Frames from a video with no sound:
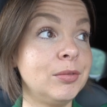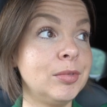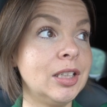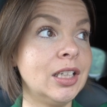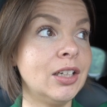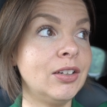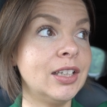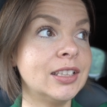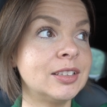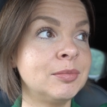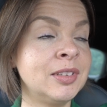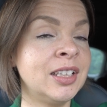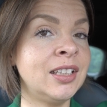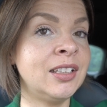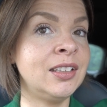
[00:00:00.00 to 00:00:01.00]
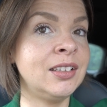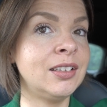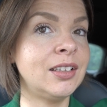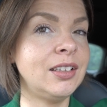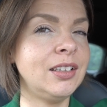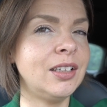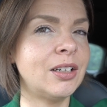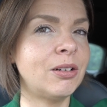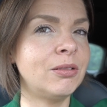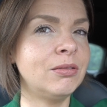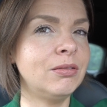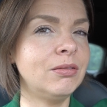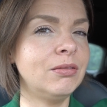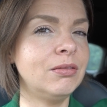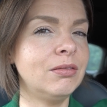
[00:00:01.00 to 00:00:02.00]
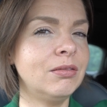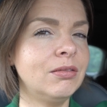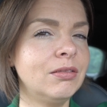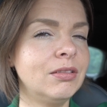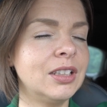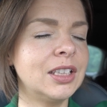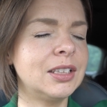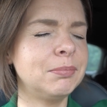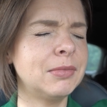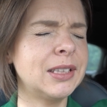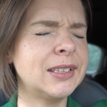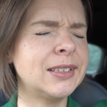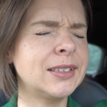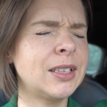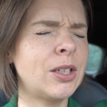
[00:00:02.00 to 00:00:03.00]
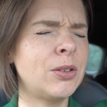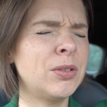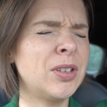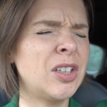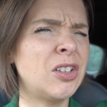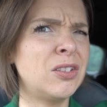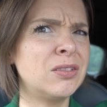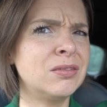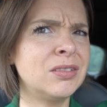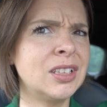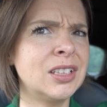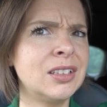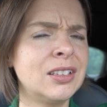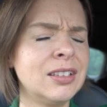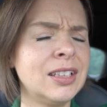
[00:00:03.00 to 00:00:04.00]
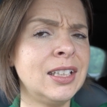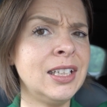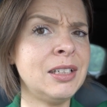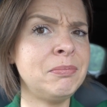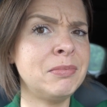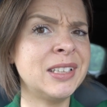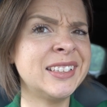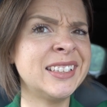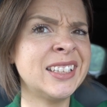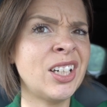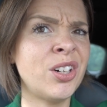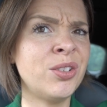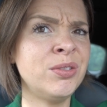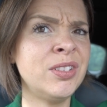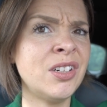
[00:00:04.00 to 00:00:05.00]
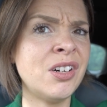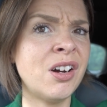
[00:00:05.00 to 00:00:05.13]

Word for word: I'm gonna go and get some cake. Yo, get my scone on. I'm gonna get my scone